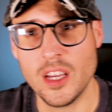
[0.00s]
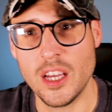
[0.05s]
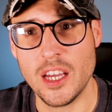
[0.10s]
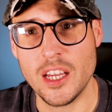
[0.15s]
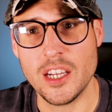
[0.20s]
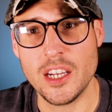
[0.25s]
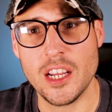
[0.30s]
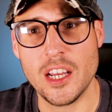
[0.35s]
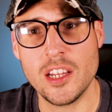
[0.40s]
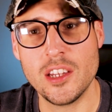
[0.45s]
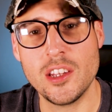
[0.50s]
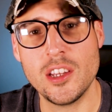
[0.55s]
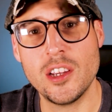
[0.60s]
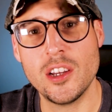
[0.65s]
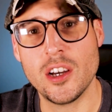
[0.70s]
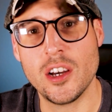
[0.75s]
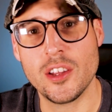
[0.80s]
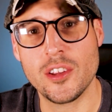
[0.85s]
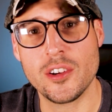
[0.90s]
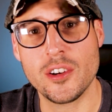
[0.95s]
and any
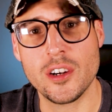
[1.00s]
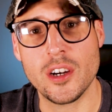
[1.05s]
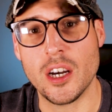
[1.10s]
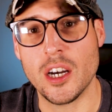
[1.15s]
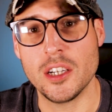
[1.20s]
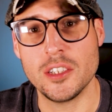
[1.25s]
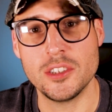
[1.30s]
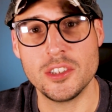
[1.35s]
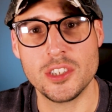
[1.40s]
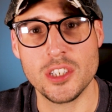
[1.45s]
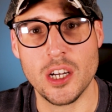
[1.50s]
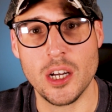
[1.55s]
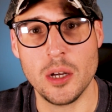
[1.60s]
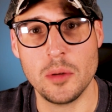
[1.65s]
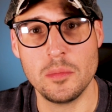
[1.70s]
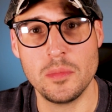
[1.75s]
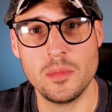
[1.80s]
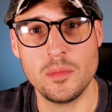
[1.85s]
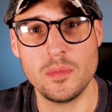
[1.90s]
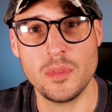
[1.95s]
other
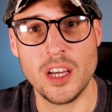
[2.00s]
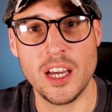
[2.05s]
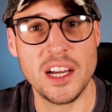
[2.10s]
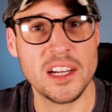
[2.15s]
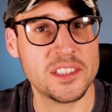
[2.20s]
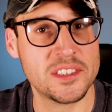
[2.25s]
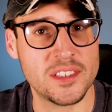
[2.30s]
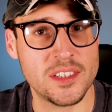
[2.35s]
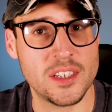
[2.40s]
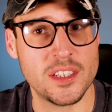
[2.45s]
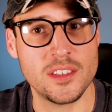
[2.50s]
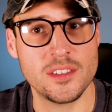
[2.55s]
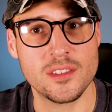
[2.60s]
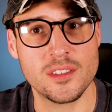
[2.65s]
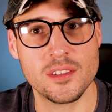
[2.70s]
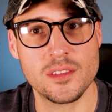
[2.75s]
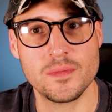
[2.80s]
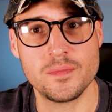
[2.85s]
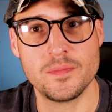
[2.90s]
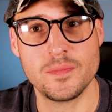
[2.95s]
on-job
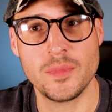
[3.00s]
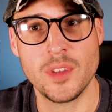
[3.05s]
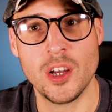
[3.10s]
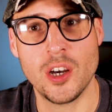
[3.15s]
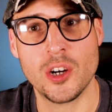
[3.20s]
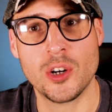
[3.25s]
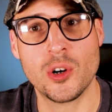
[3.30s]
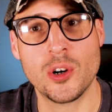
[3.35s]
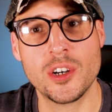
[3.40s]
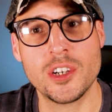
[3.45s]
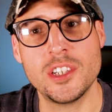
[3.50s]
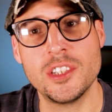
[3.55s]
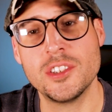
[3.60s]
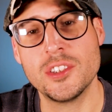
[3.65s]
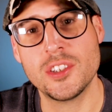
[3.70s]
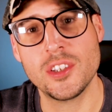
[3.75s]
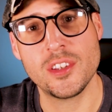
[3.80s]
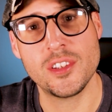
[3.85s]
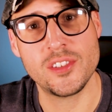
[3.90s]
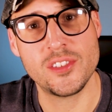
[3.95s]
accidents. According
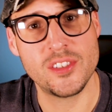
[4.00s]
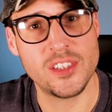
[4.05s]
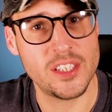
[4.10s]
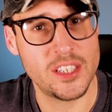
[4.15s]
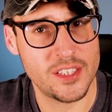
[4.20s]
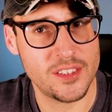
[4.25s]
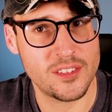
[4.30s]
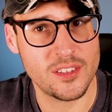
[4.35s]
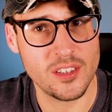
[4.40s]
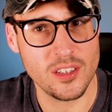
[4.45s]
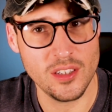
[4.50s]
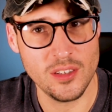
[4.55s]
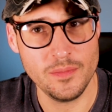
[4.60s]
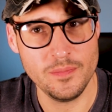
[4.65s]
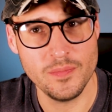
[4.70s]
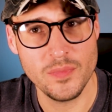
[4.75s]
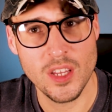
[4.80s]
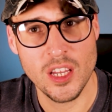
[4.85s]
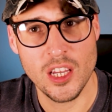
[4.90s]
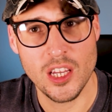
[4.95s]
to the CDC,
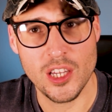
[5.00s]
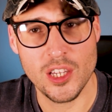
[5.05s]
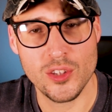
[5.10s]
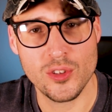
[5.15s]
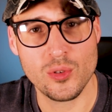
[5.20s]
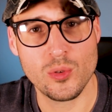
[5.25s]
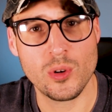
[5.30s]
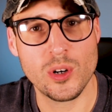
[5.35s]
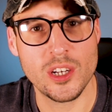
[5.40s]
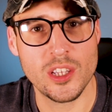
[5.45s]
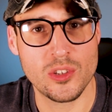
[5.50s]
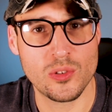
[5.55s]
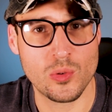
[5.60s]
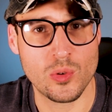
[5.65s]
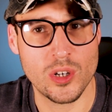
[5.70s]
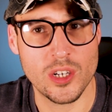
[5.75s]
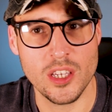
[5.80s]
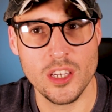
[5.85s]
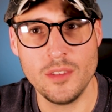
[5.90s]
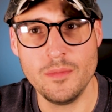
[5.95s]
in
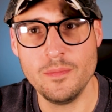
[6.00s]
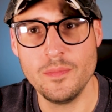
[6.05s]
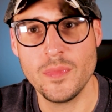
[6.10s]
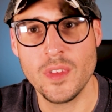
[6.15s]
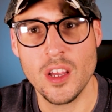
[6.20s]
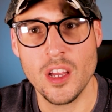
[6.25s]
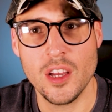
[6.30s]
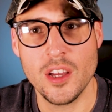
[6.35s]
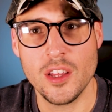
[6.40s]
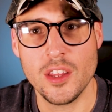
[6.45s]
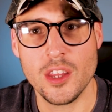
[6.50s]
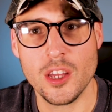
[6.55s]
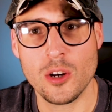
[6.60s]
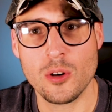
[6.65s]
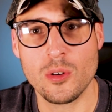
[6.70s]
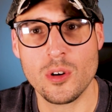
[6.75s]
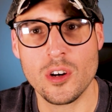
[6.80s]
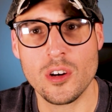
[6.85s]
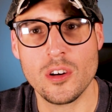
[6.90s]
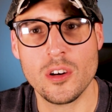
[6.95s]
2020, there
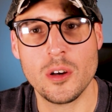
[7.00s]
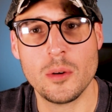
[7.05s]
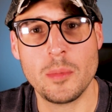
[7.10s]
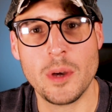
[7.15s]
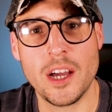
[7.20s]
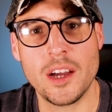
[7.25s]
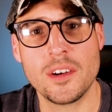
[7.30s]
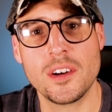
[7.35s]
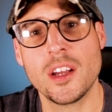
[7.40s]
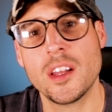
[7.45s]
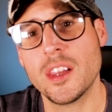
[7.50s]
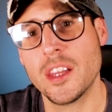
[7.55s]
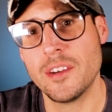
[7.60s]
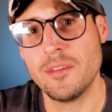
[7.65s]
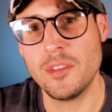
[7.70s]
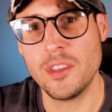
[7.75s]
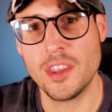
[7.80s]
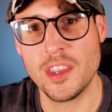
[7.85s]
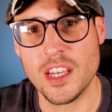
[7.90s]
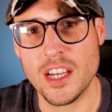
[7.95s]
were about
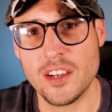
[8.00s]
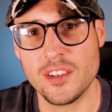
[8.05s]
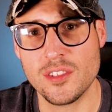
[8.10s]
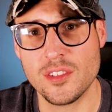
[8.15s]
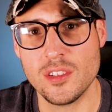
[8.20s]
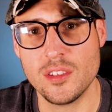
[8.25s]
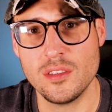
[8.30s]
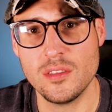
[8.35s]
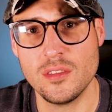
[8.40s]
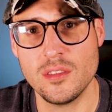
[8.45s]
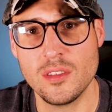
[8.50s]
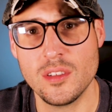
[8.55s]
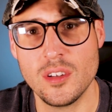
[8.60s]
11,000